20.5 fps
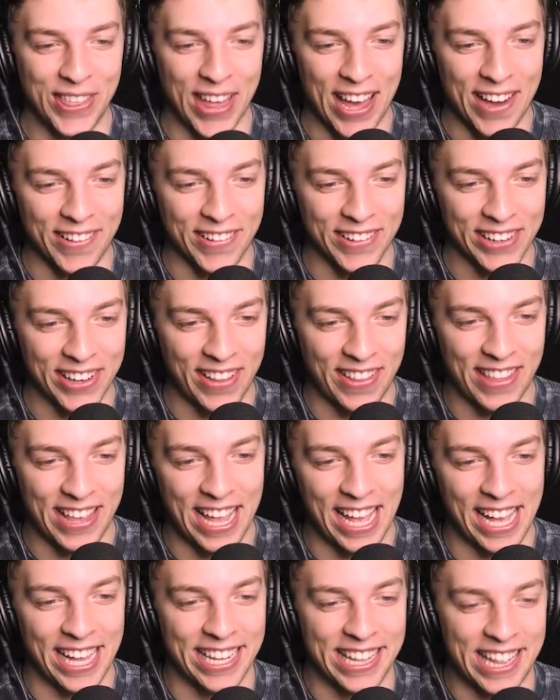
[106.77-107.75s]
that one on
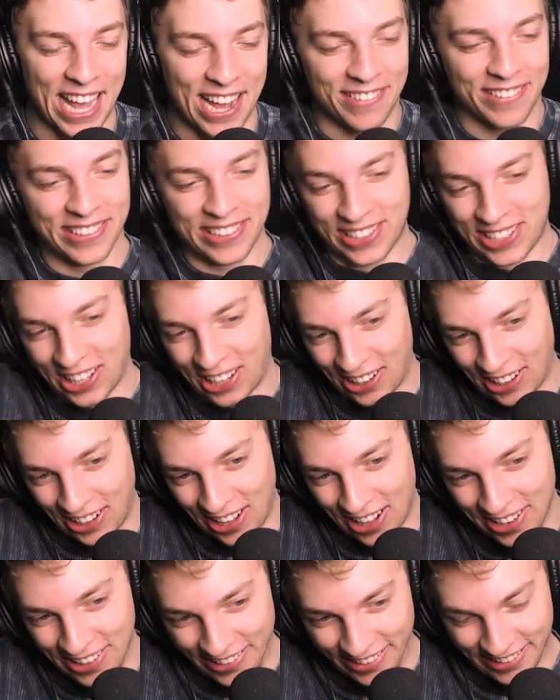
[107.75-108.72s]
the end. That was
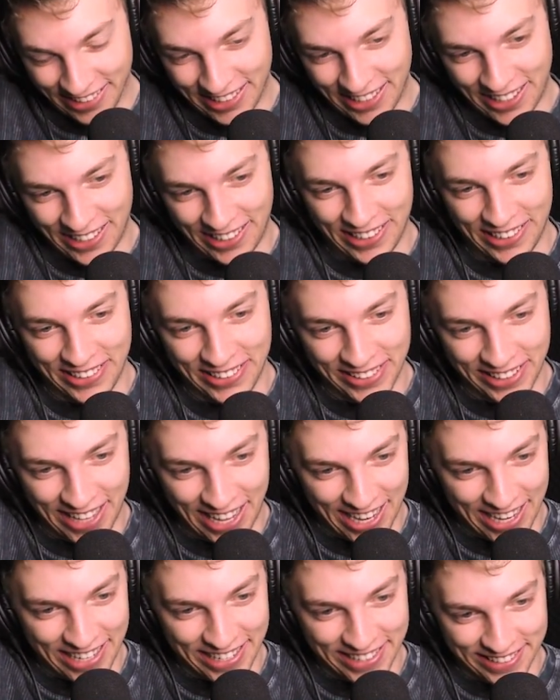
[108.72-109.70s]
close. I don't know who
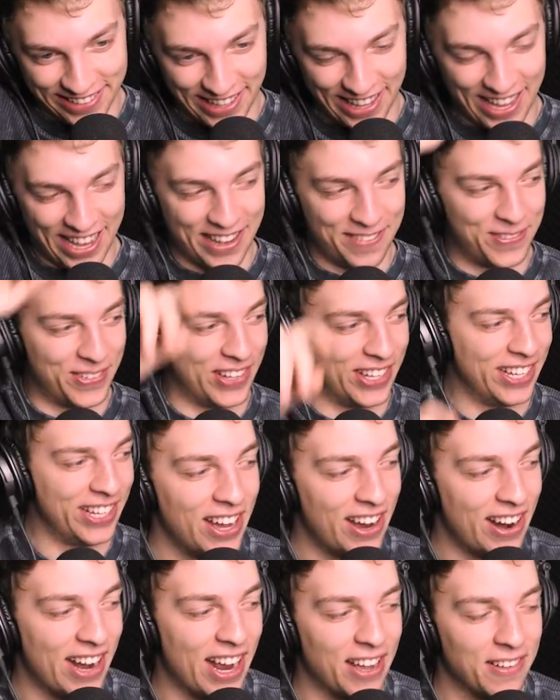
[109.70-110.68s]
that is there, but
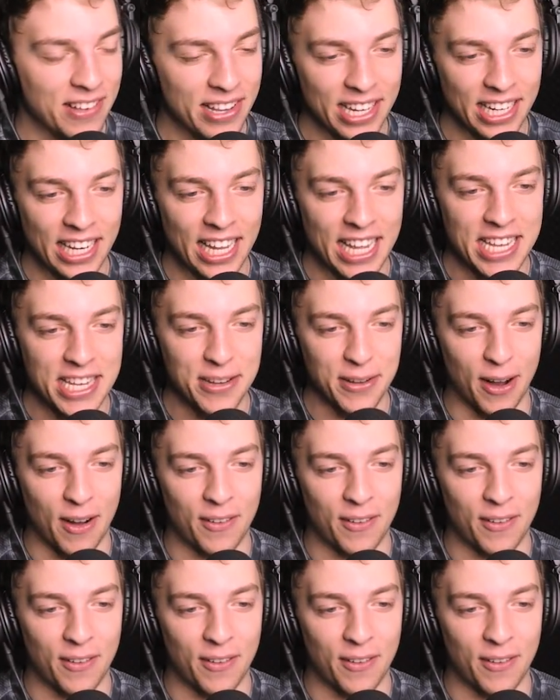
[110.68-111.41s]
all right, I'm gonna let you